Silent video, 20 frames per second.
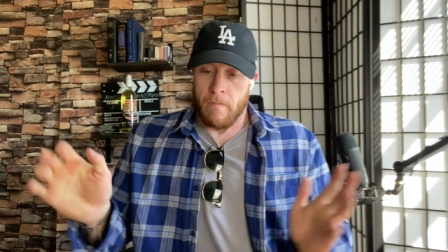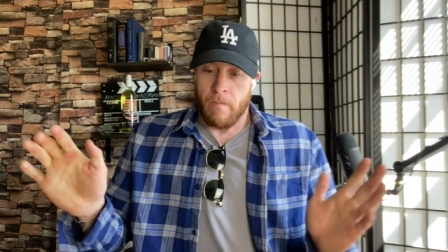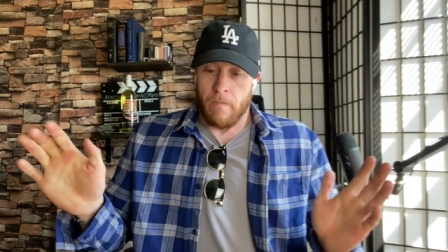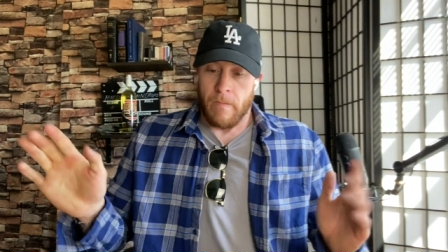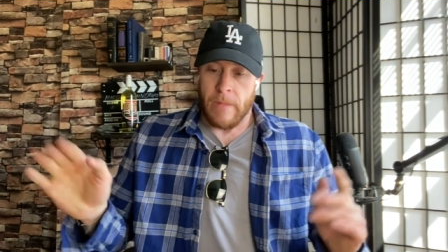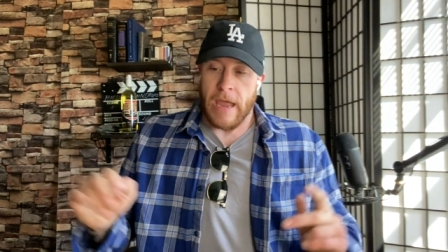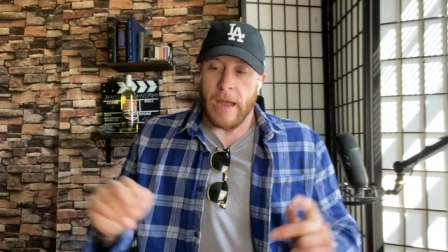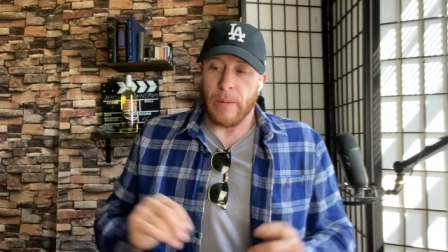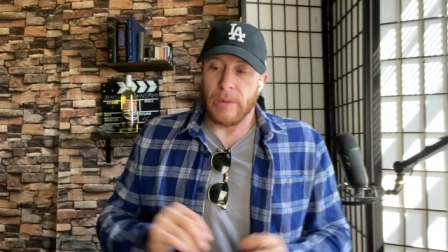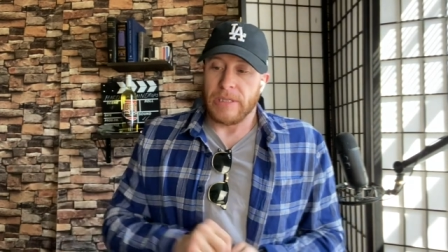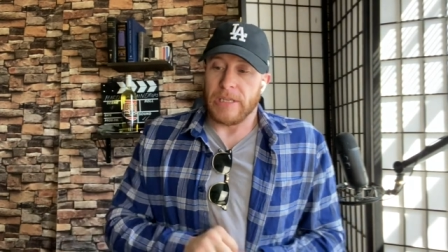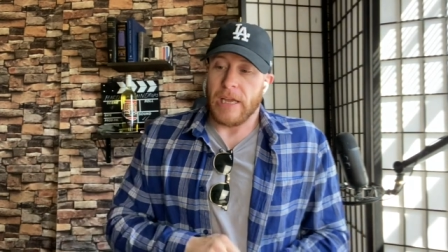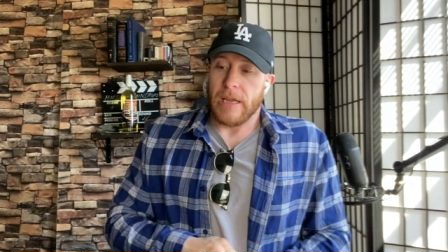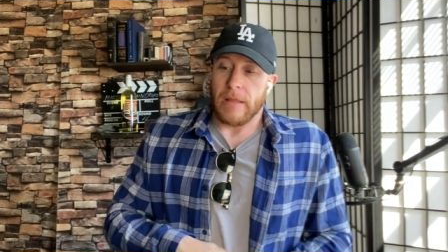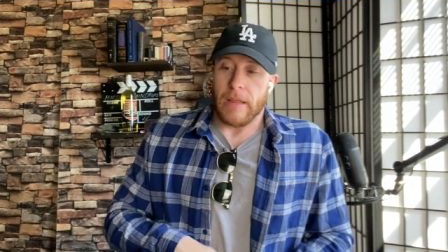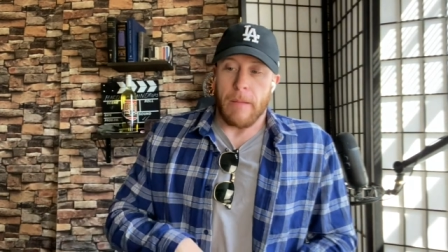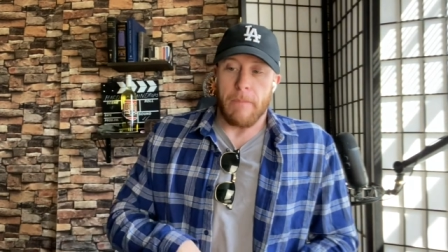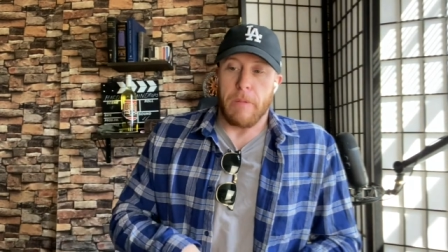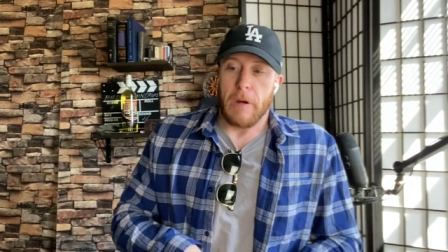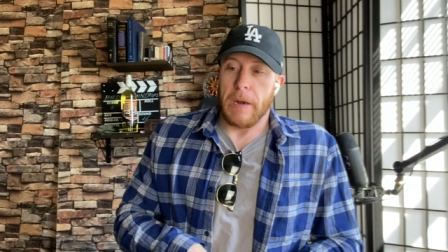that was it
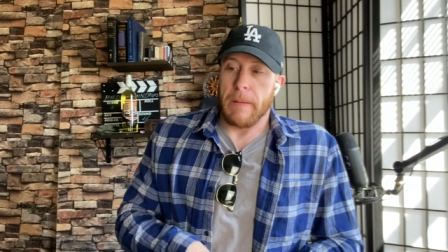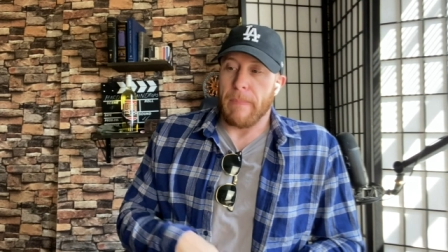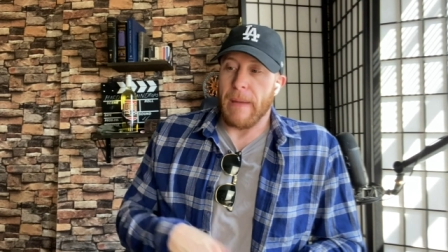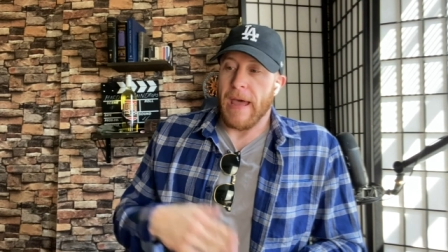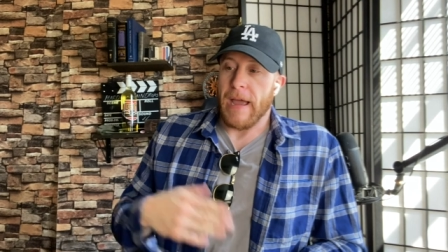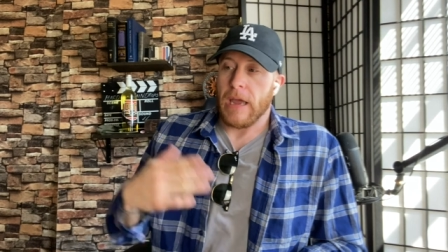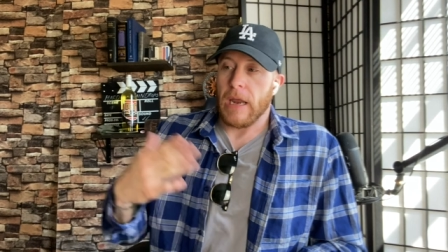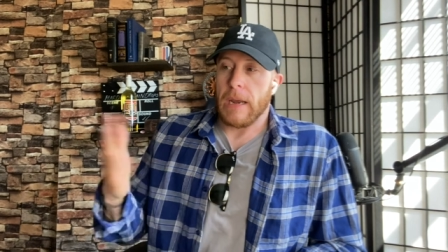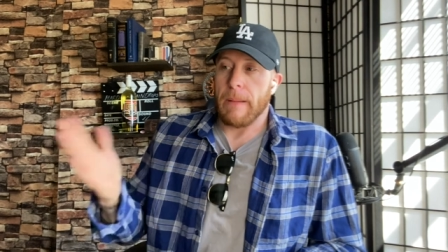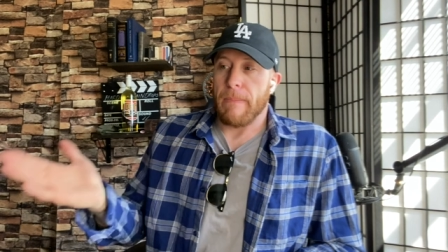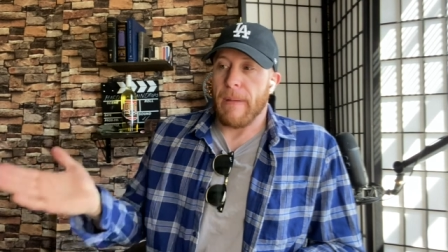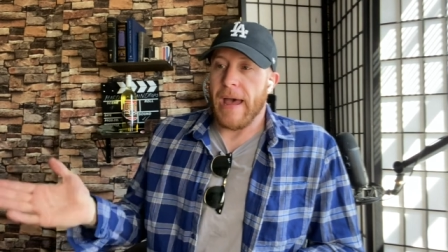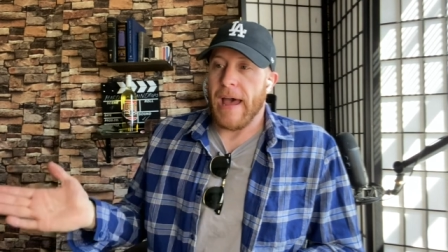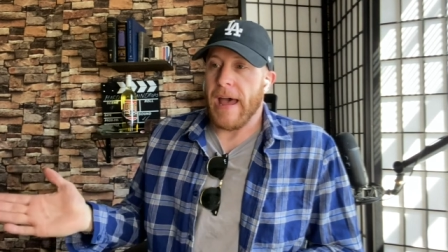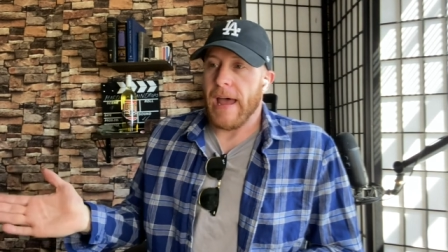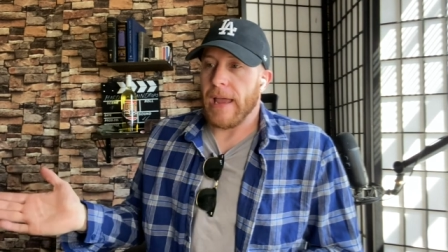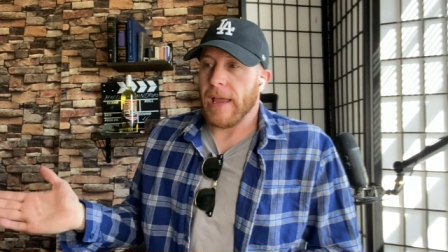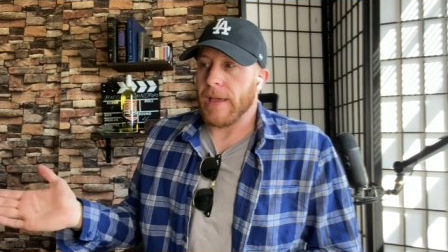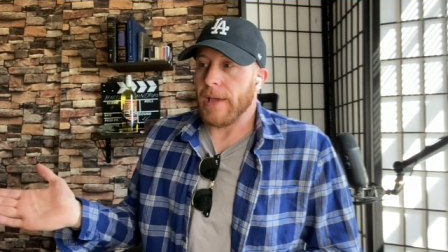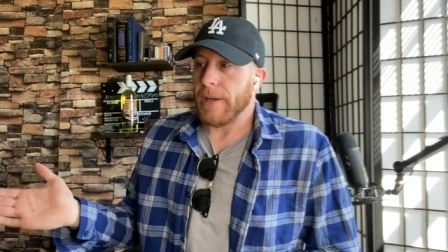they put it back in the
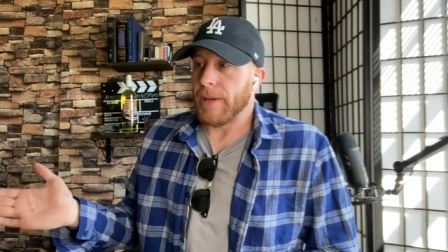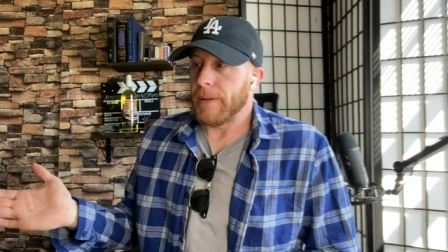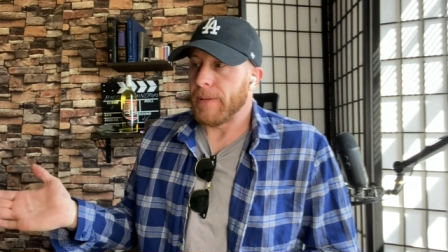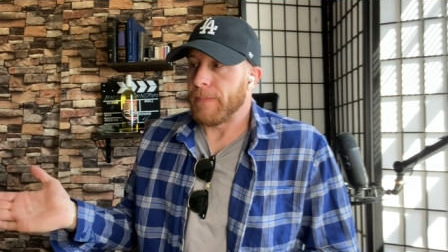bag